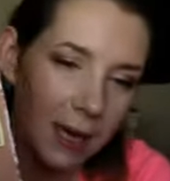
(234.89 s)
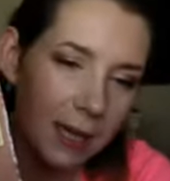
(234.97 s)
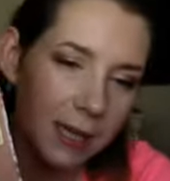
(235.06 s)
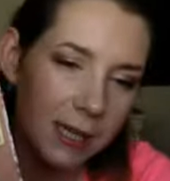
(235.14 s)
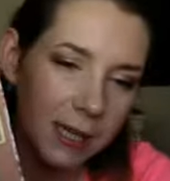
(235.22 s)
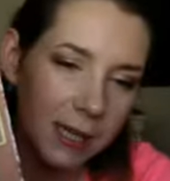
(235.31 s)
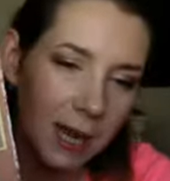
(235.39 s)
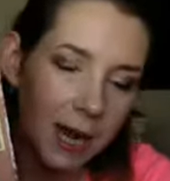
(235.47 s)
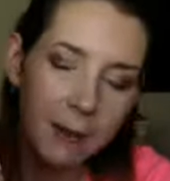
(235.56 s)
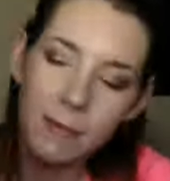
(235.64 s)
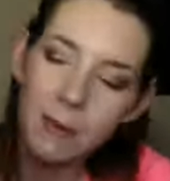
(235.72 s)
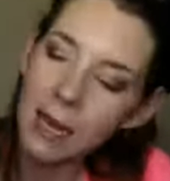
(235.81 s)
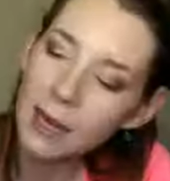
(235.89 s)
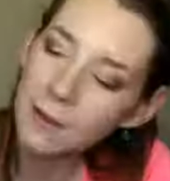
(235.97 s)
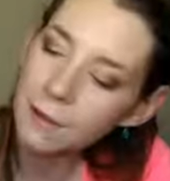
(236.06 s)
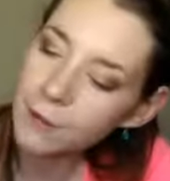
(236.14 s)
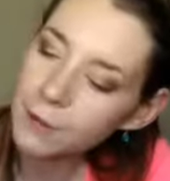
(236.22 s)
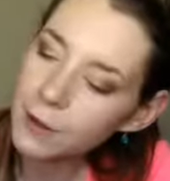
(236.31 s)
And she's got, "I'm
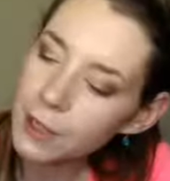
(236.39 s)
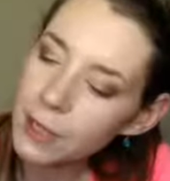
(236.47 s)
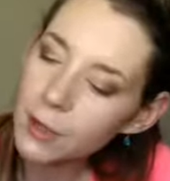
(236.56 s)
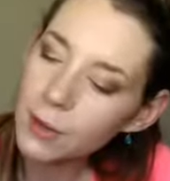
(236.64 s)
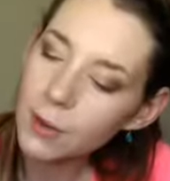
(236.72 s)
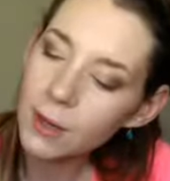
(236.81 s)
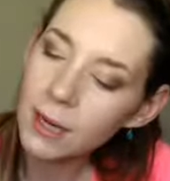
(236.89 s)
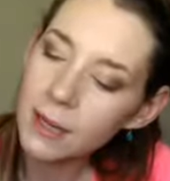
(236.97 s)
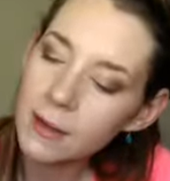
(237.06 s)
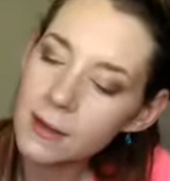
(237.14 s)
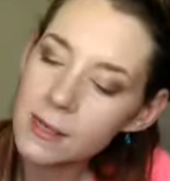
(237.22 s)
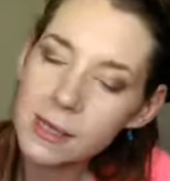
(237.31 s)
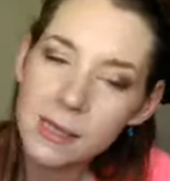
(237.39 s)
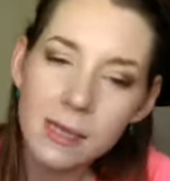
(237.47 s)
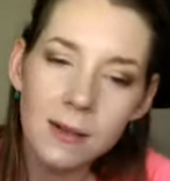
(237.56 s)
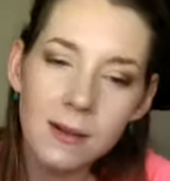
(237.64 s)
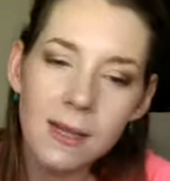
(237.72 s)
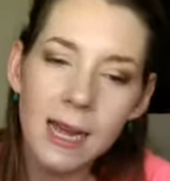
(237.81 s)
thankful for you." And there's this
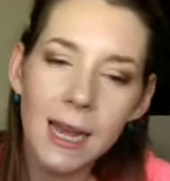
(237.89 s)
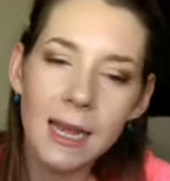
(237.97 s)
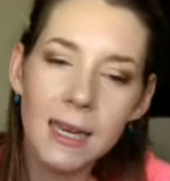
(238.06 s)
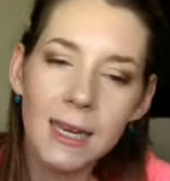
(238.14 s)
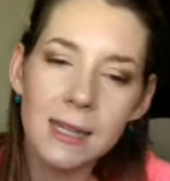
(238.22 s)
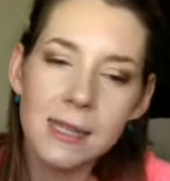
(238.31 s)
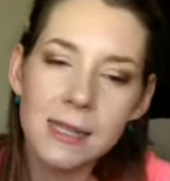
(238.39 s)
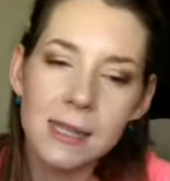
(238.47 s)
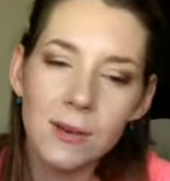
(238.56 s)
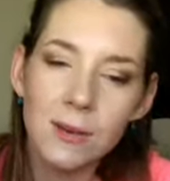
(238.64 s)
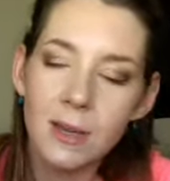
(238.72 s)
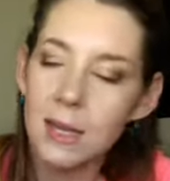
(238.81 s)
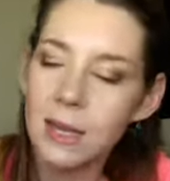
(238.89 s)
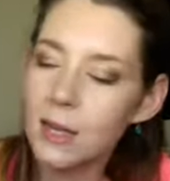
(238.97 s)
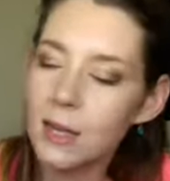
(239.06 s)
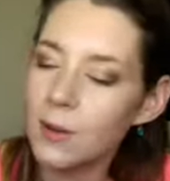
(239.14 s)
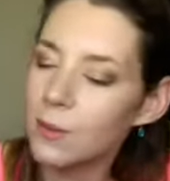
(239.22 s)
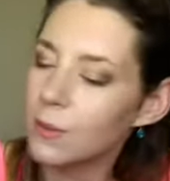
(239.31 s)
little tag. It's so
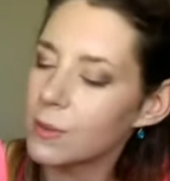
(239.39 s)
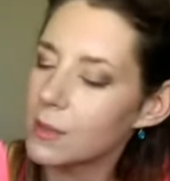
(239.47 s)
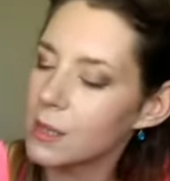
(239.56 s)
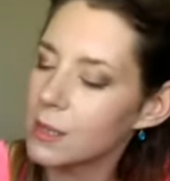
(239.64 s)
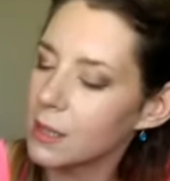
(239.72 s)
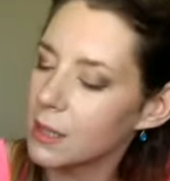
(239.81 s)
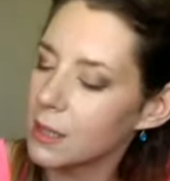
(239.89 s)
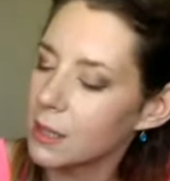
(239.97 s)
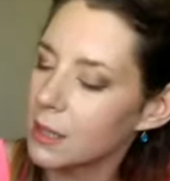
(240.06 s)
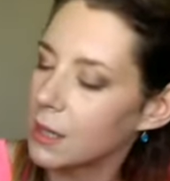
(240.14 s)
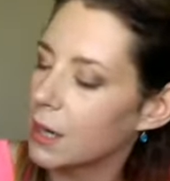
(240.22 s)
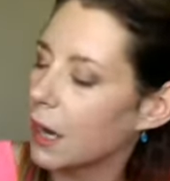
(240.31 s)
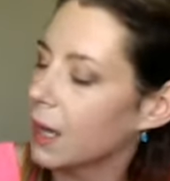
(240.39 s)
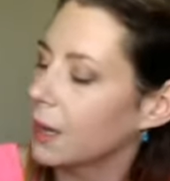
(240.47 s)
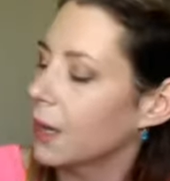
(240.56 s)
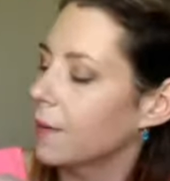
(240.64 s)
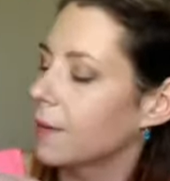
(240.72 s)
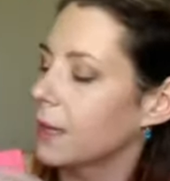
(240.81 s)
cute. I
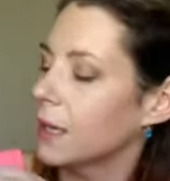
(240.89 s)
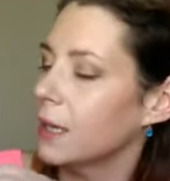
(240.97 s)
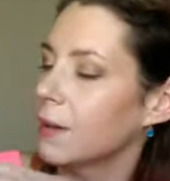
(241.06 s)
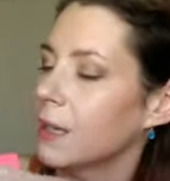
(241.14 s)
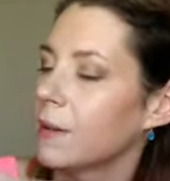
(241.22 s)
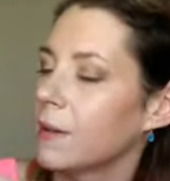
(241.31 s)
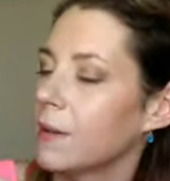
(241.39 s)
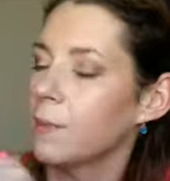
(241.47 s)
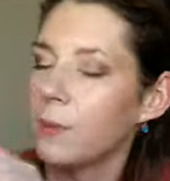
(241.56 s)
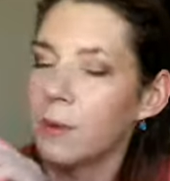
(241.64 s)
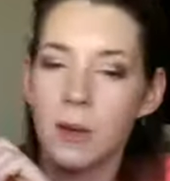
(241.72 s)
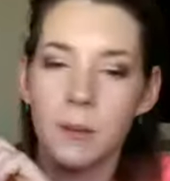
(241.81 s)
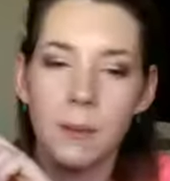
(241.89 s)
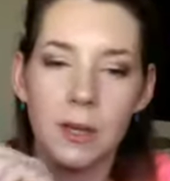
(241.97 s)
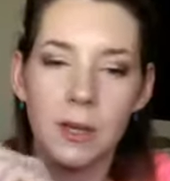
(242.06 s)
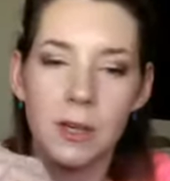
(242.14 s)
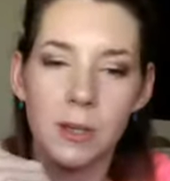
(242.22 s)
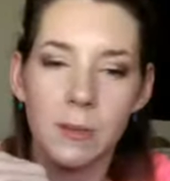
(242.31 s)
love it. And you could put a
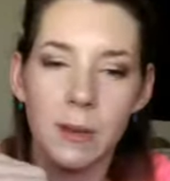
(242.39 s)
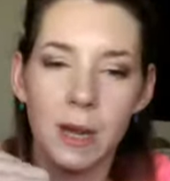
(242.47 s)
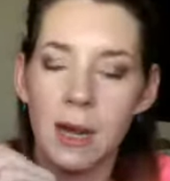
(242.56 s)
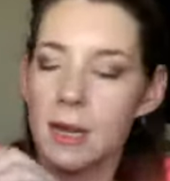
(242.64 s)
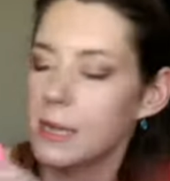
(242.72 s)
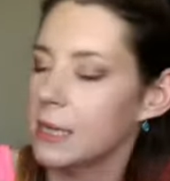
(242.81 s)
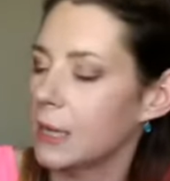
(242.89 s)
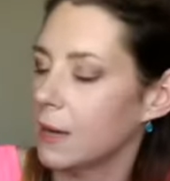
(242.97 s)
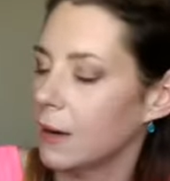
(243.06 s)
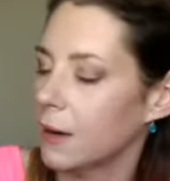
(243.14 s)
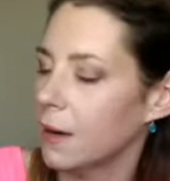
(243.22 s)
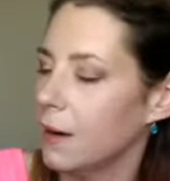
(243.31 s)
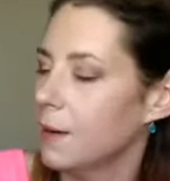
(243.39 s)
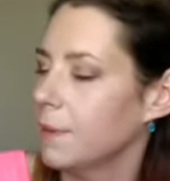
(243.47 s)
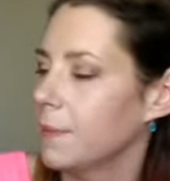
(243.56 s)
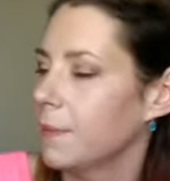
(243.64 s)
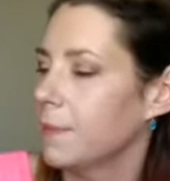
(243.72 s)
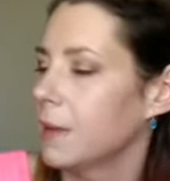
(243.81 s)
picture behind here.
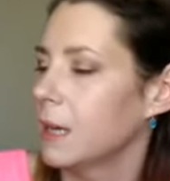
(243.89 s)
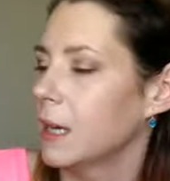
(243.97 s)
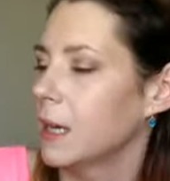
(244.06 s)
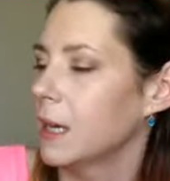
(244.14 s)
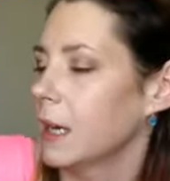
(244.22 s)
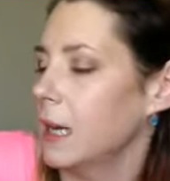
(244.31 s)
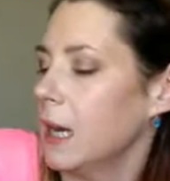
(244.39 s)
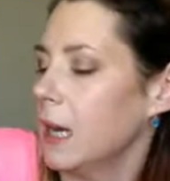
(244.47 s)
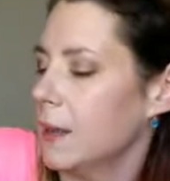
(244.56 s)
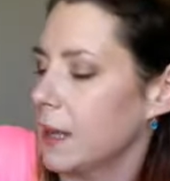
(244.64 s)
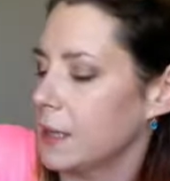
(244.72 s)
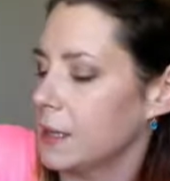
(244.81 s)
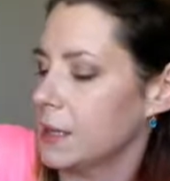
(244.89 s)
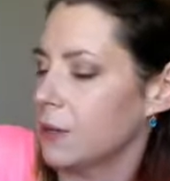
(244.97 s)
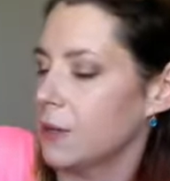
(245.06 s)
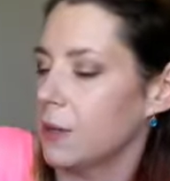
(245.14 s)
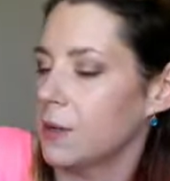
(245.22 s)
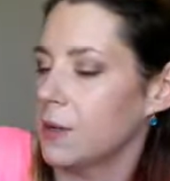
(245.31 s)
And then so
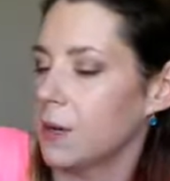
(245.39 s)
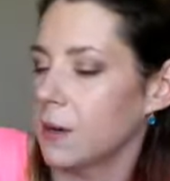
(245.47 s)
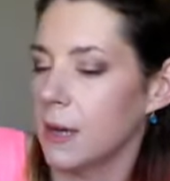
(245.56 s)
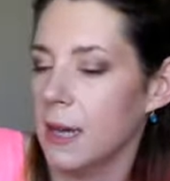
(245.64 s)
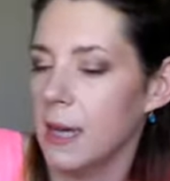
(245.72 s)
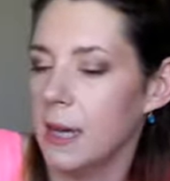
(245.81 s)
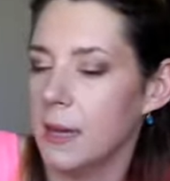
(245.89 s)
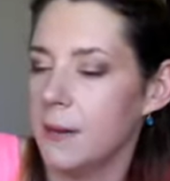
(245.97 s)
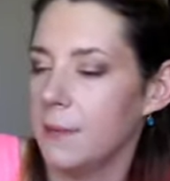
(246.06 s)
you turn it.